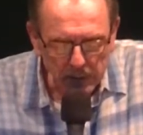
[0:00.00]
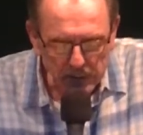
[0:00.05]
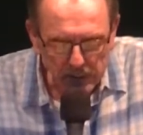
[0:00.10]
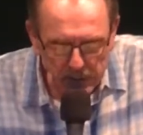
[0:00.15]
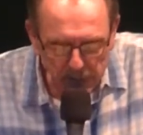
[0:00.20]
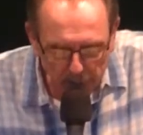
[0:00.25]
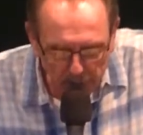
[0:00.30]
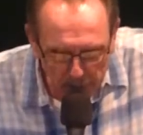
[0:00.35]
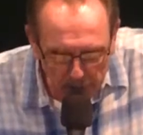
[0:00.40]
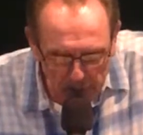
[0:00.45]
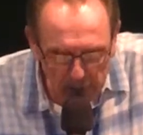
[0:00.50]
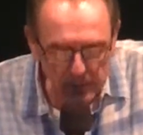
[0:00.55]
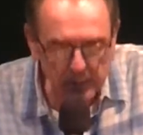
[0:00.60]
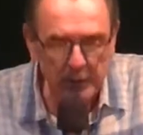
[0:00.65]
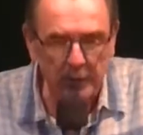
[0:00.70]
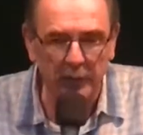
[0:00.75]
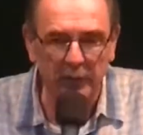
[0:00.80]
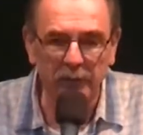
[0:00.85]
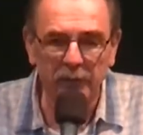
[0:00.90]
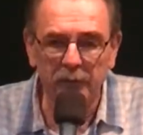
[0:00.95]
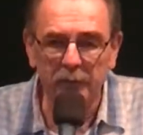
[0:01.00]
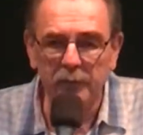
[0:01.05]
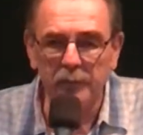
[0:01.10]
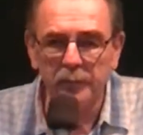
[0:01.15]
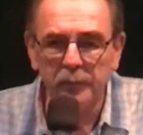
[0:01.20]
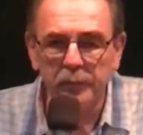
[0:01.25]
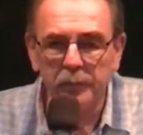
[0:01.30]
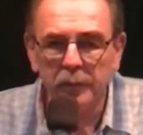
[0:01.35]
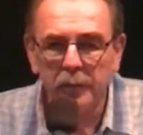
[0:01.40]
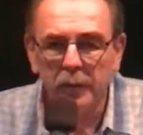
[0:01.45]
submissive.
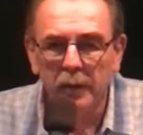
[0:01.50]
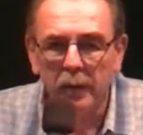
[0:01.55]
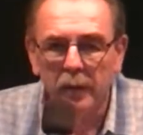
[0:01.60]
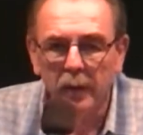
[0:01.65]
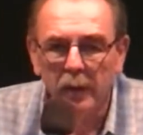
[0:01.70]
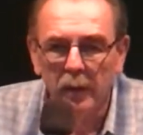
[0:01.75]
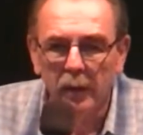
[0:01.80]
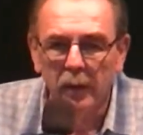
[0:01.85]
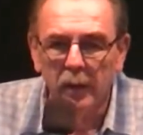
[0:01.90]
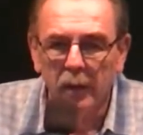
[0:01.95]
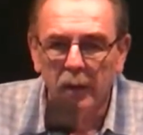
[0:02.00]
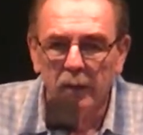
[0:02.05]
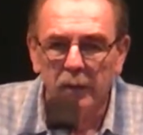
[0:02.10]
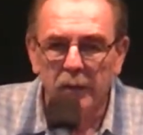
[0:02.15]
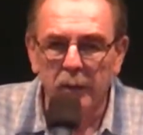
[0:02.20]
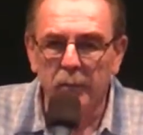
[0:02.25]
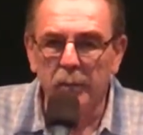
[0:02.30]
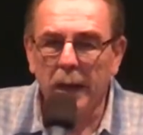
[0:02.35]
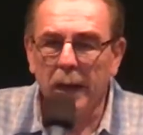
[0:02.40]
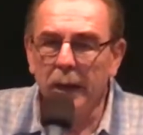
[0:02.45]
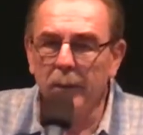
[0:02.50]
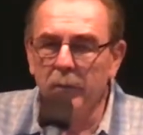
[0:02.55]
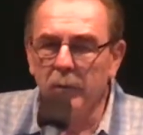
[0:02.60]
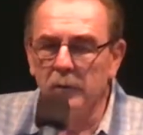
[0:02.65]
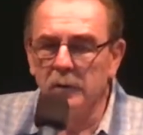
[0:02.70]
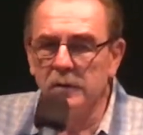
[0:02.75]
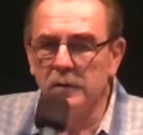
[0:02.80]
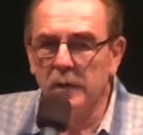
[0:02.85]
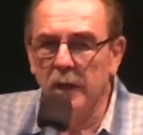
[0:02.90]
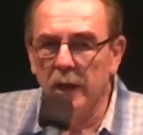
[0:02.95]
The
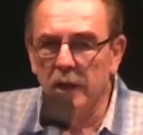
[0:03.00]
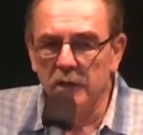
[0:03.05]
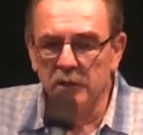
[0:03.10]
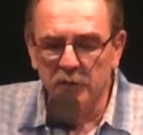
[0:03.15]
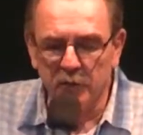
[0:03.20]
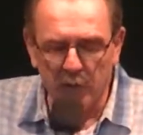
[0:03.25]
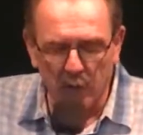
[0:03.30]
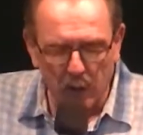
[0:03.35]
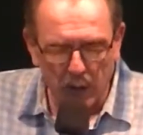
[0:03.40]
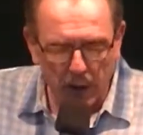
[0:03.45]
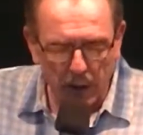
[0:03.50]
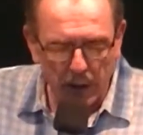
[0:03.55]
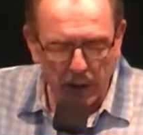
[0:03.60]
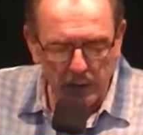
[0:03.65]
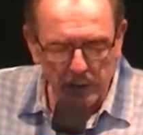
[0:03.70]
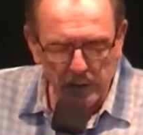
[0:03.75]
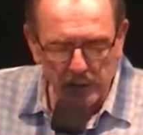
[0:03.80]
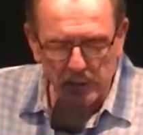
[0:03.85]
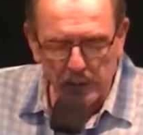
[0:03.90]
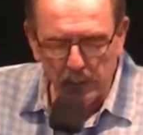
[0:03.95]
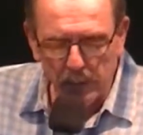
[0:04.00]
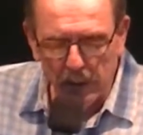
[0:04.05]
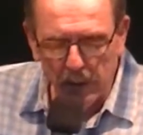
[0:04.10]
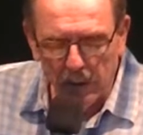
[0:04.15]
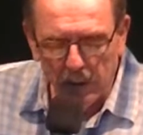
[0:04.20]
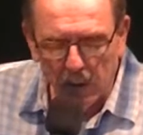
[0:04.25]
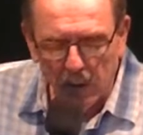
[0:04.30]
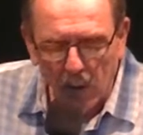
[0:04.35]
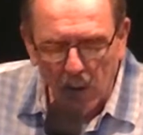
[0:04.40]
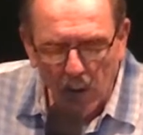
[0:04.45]
Bible says for us to be
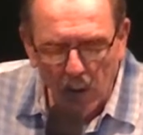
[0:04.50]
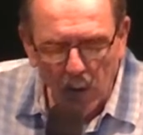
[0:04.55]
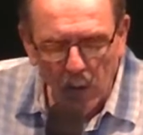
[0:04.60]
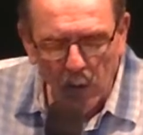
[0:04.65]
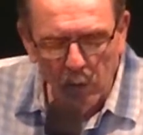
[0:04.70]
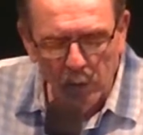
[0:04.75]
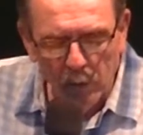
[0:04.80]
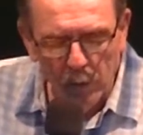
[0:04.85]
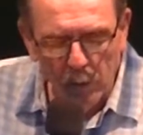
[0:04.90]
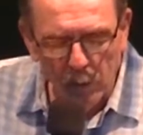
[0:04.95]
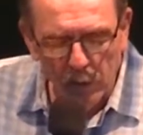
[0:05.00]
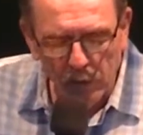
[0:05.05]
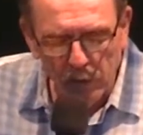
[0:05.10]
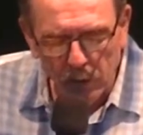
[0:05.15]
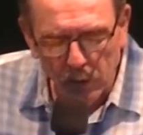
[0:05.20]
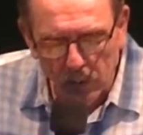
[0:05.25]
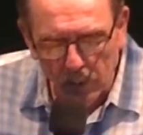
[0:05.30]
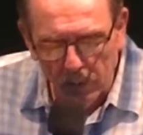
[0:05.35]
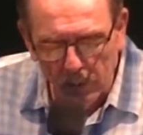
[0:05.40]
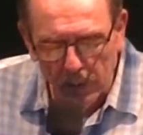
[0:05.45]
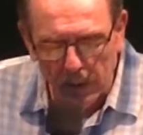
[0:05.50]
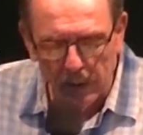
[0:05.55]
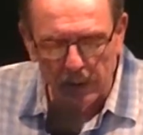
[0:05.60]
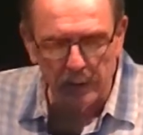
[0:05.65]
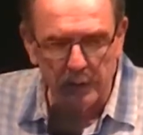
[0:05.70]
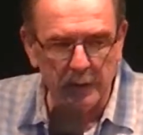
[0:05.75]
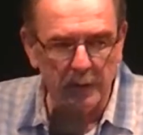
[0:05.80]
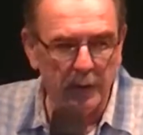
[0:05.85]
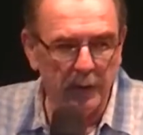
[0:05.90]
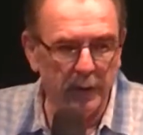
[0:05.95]
clothed with
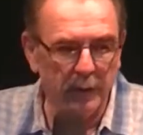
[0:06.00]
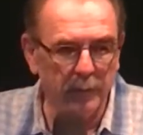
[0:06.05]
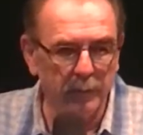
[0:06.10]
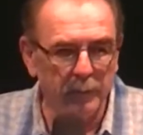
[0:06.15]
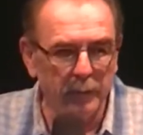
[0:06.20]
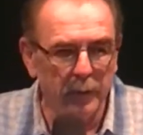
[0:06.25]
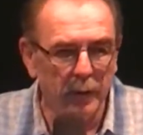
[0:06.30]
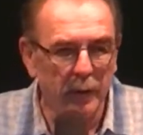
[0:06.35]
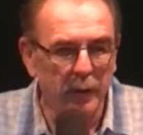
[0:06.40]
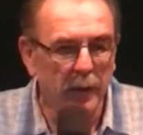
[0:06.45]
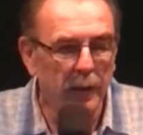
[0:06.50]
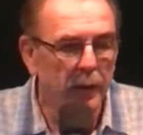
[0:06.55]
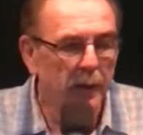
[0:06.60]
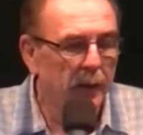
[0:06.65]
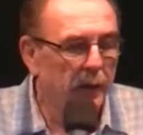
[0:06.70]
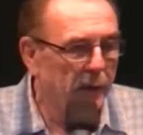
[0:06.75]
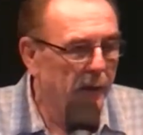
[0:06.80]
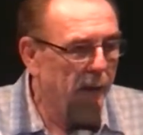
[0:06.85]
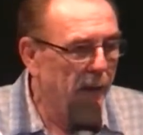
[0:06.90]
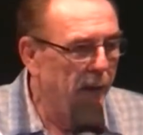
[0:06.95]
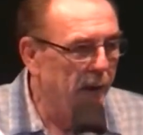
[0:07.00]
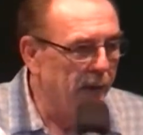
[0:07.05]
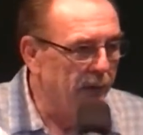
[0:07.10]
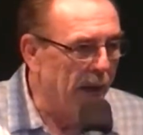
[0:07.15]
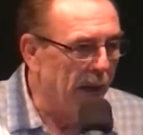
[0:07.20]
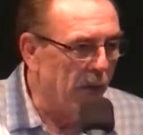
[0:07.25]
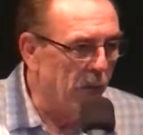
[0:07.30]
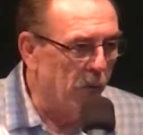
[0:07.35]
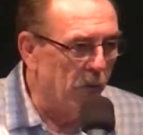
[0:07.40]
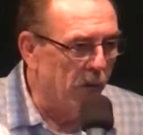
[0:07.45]
humility.
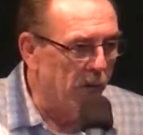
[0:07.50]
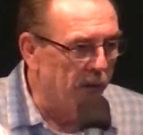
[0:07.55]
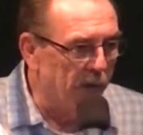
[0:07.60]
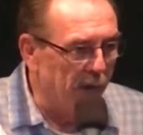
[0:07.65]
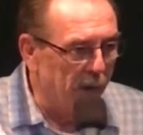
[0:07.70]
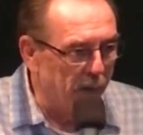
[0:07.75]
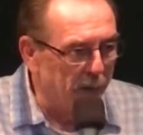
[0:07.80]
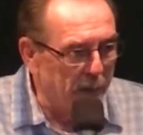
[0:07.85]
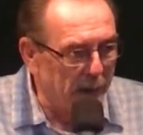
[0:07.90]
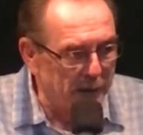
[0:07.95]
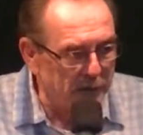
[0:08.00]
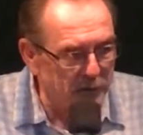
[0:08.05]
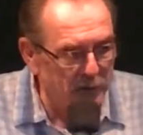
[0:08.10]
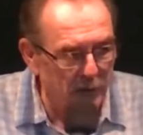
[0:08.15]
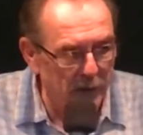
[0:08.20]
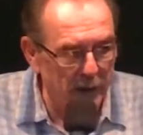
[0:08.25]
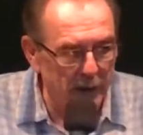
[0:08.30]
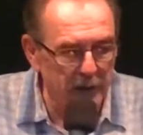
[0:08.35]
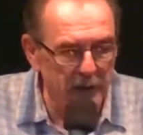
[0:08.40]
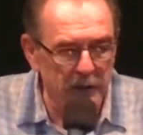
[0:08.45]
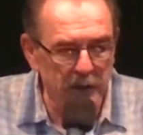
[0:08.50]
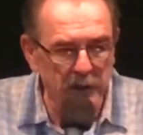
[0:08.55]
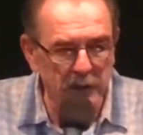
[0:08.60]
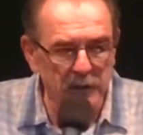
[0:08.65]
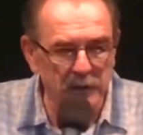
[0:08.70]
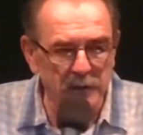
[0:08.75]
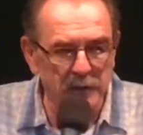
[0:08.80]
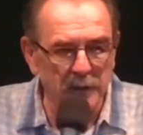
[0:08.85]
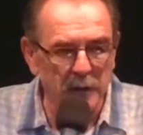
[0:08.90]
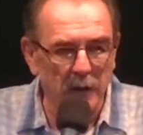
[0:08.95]
And that word there, Pastor Dan
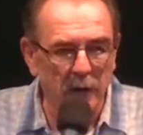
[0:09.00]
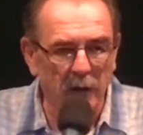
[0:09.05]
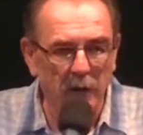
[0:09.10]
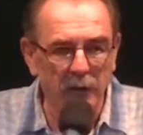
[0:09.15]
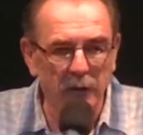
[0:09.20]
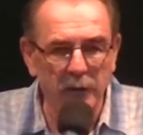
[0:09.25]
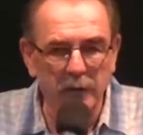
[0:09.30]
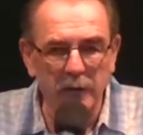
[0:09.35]
teaches it all